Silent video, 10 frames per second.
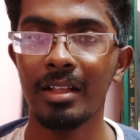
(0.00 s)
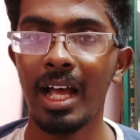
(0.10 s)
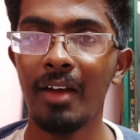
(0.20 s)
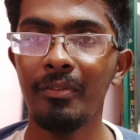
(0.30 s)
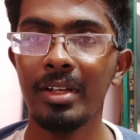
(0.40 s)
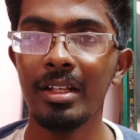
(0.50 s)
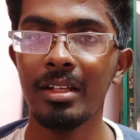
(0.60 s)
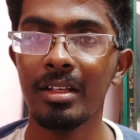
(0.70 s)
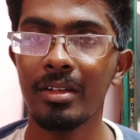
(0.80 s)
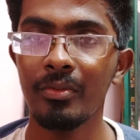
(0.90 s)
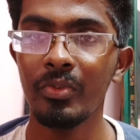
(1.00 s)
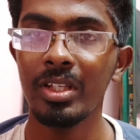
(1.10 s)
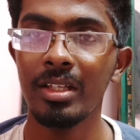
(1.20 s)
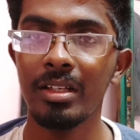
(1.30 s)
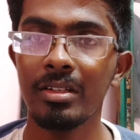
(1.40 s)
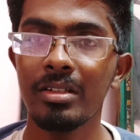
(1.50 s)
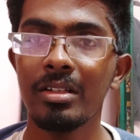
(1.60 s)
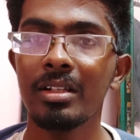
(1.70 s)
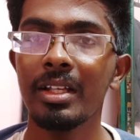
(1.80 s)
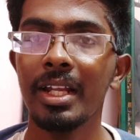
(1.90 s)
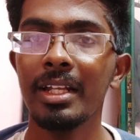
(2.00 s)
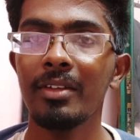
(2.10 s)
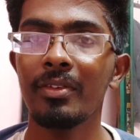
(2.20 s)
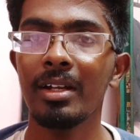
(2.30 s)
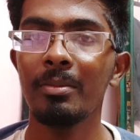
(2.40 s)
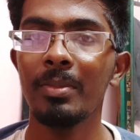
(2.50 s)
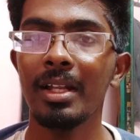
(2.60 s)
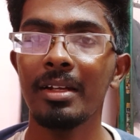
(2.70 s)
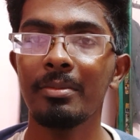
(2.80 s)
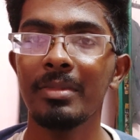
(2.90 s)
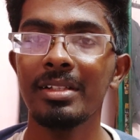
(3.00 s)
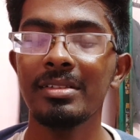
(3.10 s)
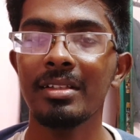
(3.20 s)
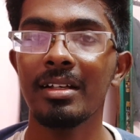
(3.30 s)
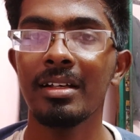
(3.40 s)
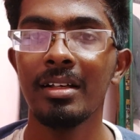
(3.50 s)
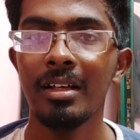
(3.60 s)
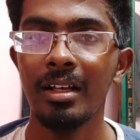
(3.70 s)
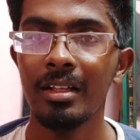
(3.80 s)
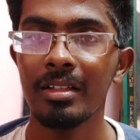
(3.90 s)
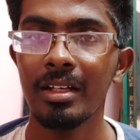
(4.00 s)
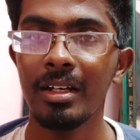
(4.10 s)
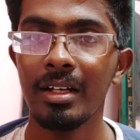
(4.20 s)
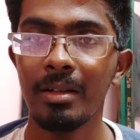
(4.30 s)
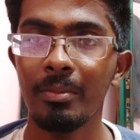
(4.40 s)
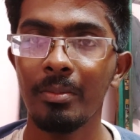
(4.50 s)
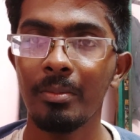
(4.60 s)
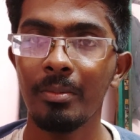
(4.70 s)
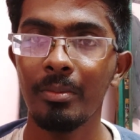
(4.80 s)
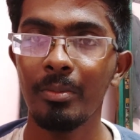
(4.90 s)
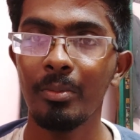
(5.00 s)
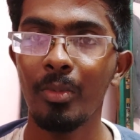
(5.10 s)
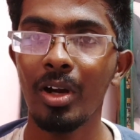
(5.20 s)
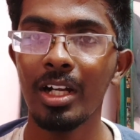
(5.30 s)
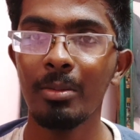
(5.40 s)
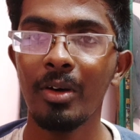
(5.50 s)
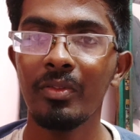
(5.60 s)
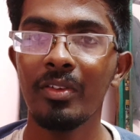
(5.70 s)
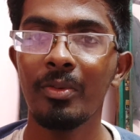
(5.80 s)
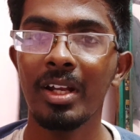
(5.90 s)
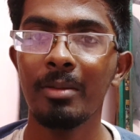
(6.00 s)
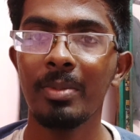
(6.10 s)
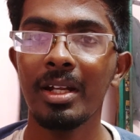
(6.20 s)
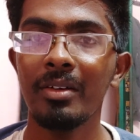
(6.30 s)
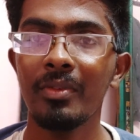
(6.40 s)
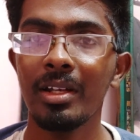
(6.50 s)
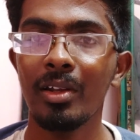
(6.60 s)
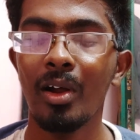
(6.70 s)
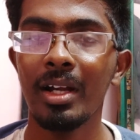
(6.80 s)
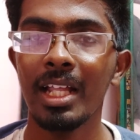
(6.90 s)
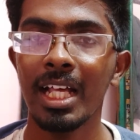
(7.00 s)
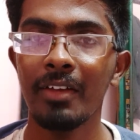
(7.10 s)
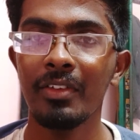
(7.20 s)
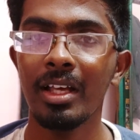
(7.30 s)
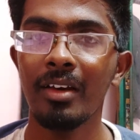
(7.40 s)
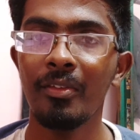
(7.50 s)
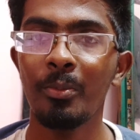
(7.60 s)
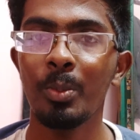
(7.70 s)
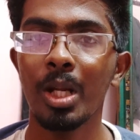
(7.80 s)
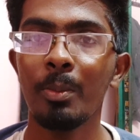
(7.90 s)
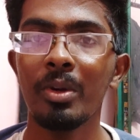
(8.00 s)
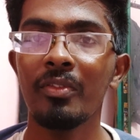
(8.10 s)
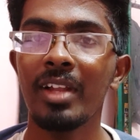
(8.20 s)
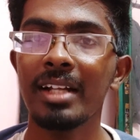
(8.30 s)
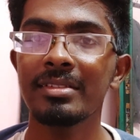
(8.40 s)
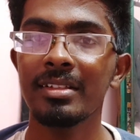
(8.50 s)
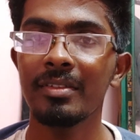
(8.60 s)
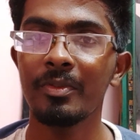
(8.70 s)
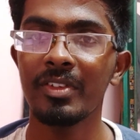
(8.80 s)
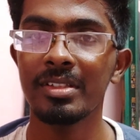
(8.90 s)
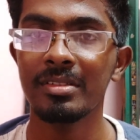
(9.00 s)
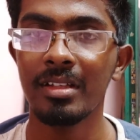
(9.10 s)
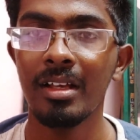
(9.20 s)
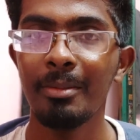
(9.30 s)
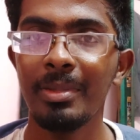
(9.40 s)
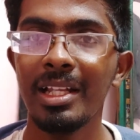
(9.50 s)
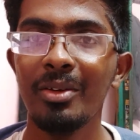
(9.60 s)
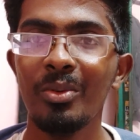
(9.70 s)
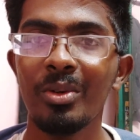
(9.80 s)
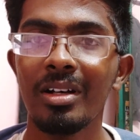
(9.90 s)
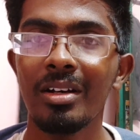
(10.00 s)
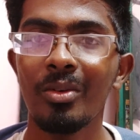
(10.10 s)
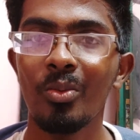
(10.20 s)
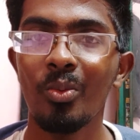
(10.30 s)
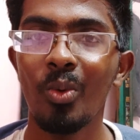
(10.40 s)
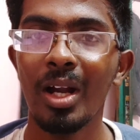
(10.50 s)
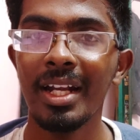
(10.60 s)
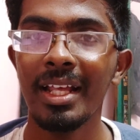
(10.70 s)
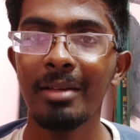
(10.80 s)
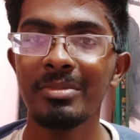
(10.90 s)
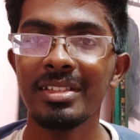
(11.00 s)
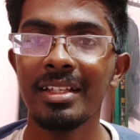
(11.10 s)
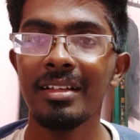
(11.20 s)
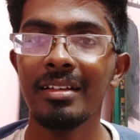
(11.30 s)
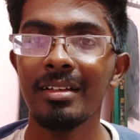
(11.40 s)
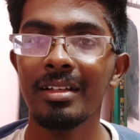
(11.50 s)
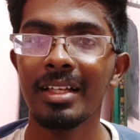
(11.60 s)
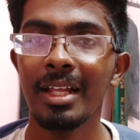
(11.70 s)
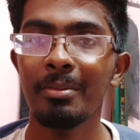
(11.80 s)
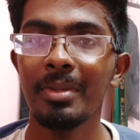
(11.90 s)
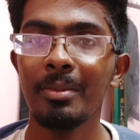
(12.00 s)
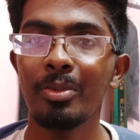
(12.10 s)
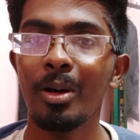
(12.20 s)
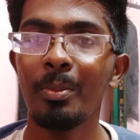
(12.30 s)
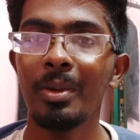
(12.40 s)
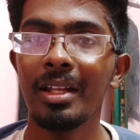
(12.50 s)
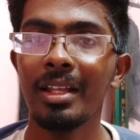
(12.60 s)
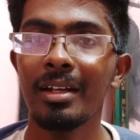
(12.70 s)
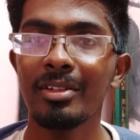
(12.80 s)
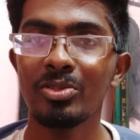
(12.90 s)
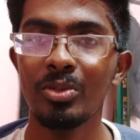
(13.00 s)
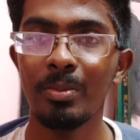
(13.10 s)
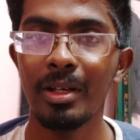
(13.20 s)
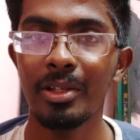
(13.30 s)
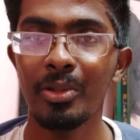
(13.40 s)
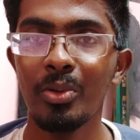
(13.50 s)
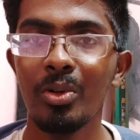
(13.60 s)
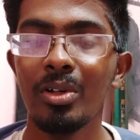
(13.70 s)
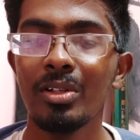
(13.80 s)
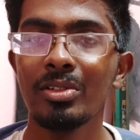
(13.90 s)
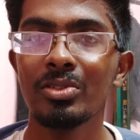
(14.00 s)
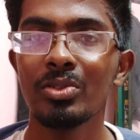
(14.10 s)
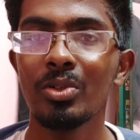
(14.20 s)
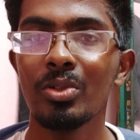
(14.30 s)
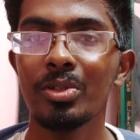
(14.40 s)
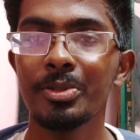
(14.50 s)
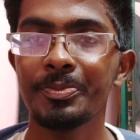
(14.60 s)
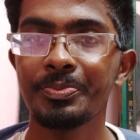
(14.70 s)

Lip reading: after we create the front plate, means the bottom of the front plate will not have a proper flat surface. I believe what I am saying can be properly understood by you. So